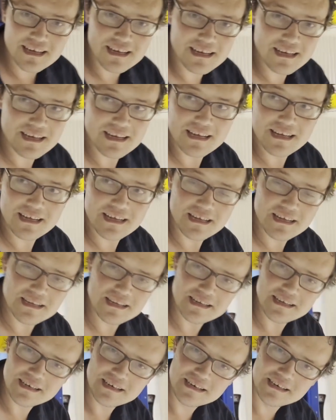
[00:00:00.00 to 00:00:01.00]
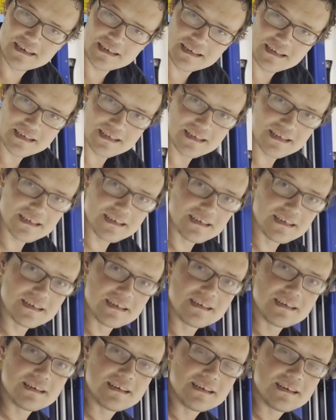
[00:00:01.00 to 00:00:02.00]
They just found the biggest
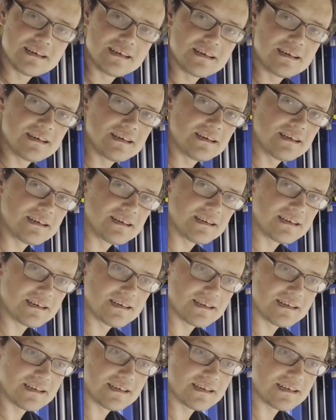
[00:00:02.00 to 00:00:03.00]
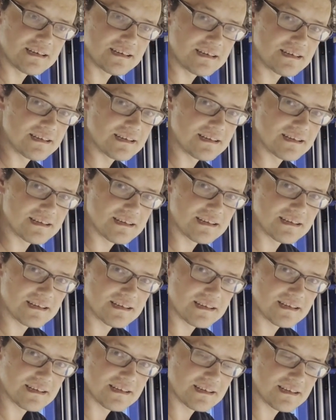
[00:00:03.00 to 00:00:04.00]
things they had in the production parts
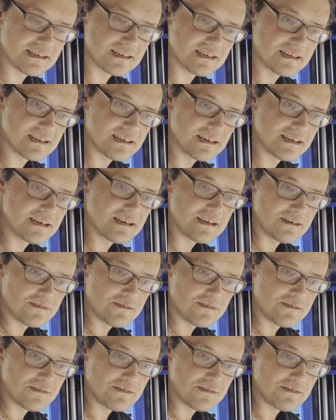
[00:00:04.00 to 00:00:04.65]
bin and put them on.